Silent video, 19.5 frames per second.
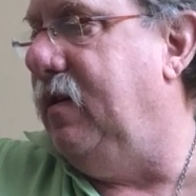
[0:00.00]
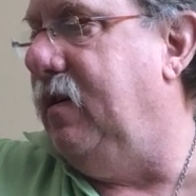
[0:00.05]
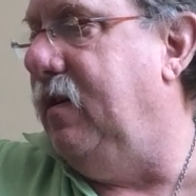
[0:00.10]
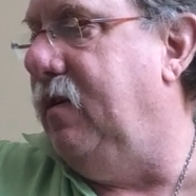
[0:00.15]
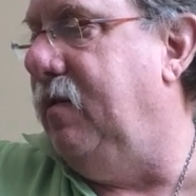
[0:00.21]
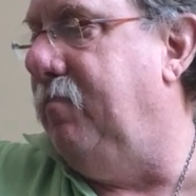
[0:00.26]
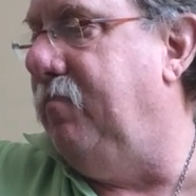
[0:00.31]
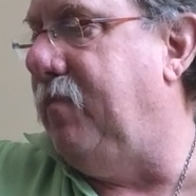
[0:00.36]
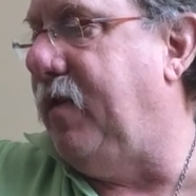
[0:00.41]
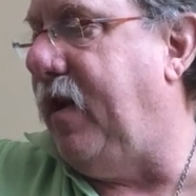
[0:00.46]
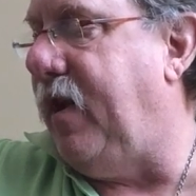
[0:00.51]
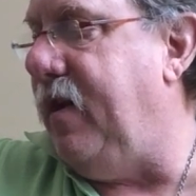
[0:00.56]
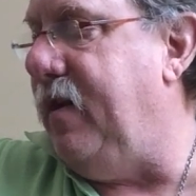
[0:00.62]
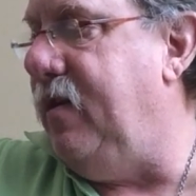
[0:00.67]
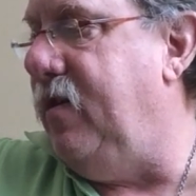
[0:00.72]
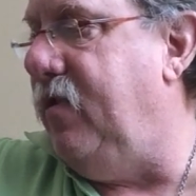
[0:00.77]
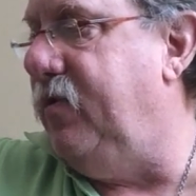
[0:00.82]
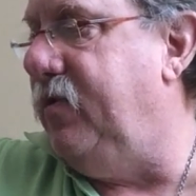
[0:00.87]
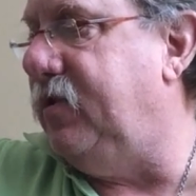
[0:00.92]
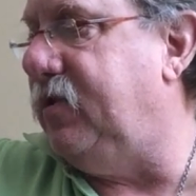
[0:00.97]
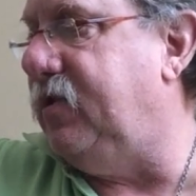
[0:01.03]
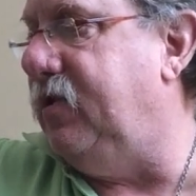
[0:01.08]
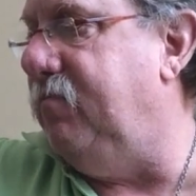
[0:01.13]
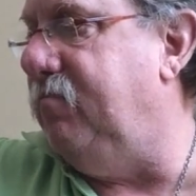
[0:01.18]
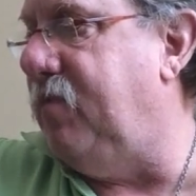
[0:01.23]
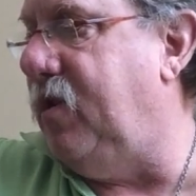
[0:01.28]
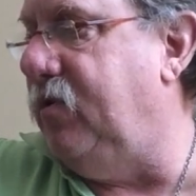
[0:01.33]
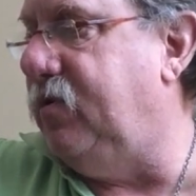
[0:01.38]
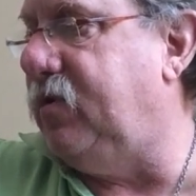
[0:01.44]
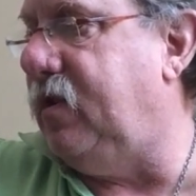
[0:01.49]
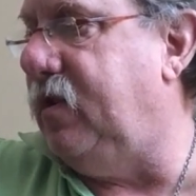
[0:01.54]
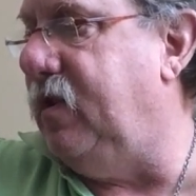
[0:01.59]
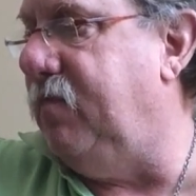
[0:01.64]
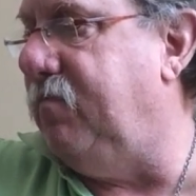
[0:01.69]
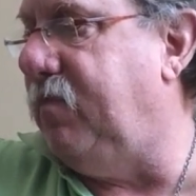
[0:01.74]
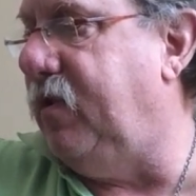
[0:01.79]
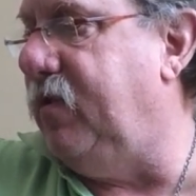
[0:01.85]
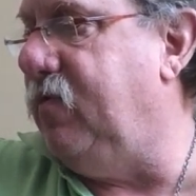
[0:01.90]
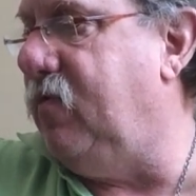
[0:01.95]
but I notice it mostly
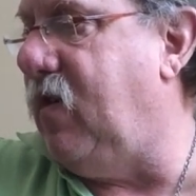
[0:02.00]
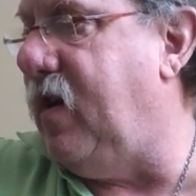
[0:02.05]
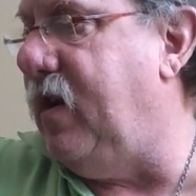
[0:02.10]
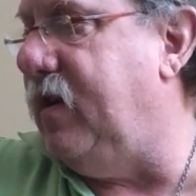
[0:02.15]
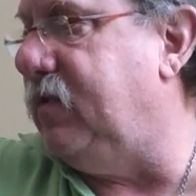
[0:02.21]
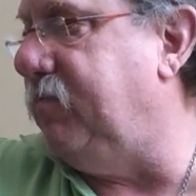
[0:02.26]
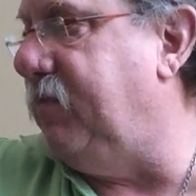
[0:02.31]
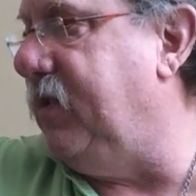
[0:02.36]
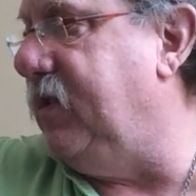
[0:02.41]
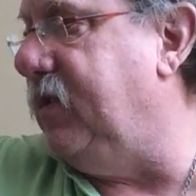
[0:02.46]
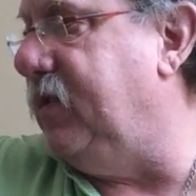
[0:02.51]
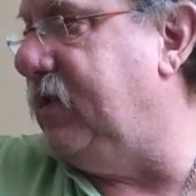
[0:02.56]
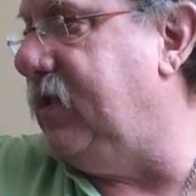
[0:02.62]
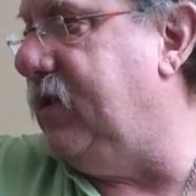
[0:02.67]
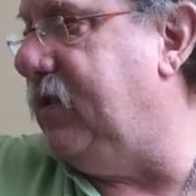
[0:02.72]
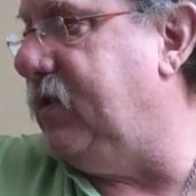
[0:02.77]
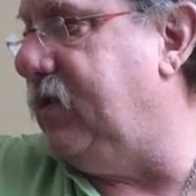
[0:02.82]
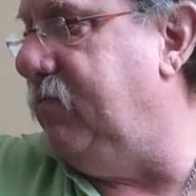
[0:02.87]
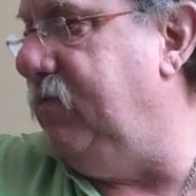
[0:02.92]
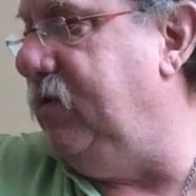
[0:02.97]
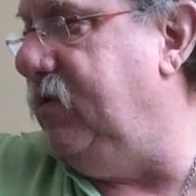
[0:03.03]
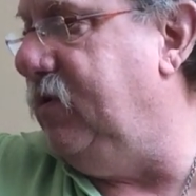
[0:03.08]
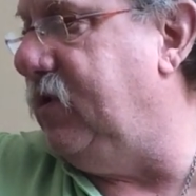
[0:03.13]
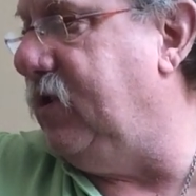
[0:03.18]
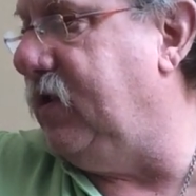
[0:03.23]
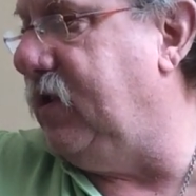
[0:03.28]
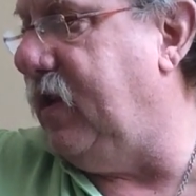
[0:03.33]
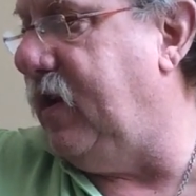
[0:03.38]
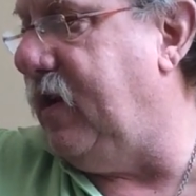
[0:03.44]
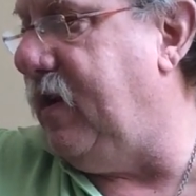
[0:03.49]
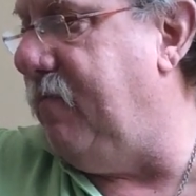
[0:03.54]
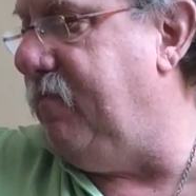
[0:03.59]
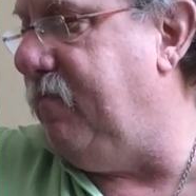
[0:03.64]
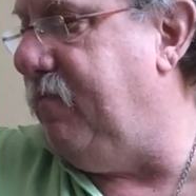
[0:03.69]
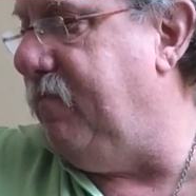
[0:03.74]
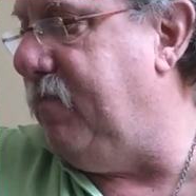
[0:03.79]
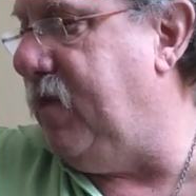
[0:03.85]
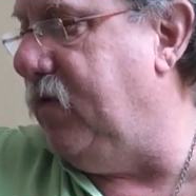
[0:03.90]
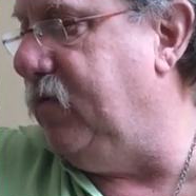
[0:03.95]
in bluegrass because that's the music that I
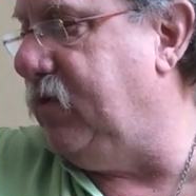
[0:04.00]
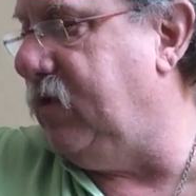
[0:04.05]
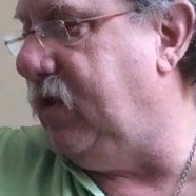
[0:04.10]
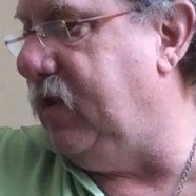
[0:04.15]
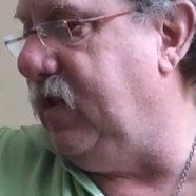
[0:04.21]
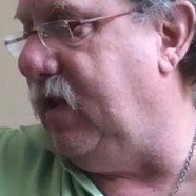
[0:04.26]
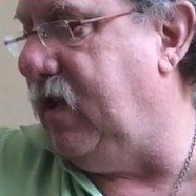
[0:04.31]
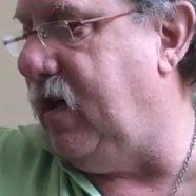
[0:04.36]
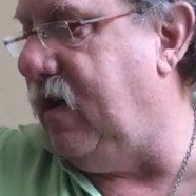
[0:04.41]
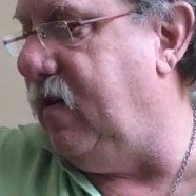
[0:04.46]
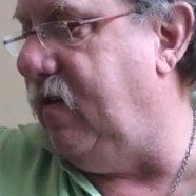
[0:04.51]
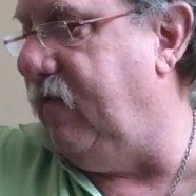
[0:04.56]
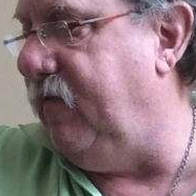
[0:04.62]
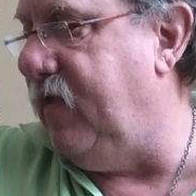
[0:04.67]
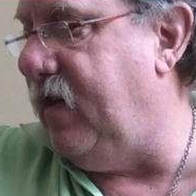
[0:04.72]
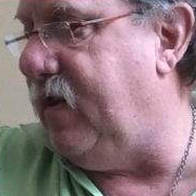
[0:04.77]
mostly love,